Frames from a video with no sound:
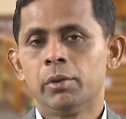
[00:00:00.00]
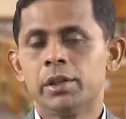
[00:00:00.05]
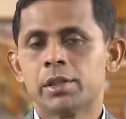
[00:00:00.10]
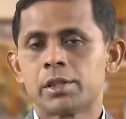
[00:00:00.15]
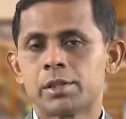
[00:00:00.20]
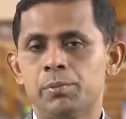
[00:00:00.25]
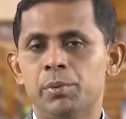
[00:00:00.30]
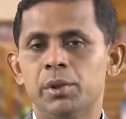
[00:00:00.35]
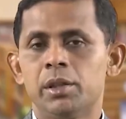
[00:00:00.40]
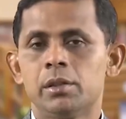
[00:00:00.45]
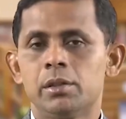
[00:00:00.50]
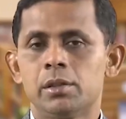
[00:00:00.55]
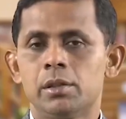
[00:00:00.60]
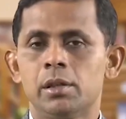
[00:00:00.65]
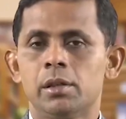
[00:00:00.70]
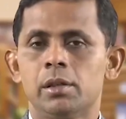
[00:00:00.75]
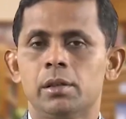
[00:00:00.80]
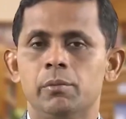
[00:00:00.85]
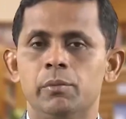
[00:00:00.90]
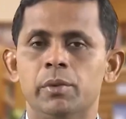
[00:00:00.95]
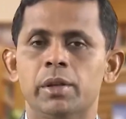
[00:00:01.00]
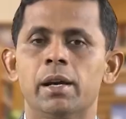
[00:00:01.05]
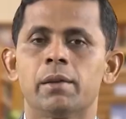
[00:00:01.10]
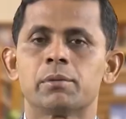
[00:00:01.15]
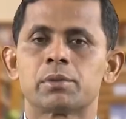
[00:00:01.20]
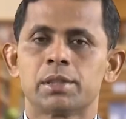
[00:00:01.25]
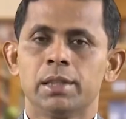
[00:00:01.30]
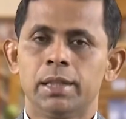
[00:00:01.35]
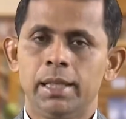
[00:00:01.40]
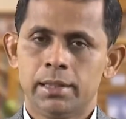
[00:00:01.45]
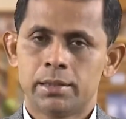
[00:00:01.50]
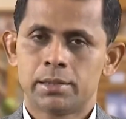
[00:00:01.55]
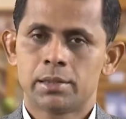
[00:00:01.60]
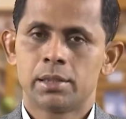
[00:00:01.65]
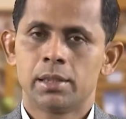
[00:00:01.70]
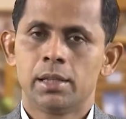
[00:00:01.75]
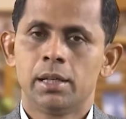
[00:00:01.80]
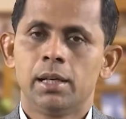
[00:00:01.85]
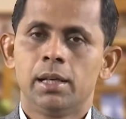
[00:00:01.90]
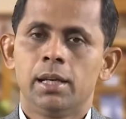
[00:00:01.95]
speed becomes less,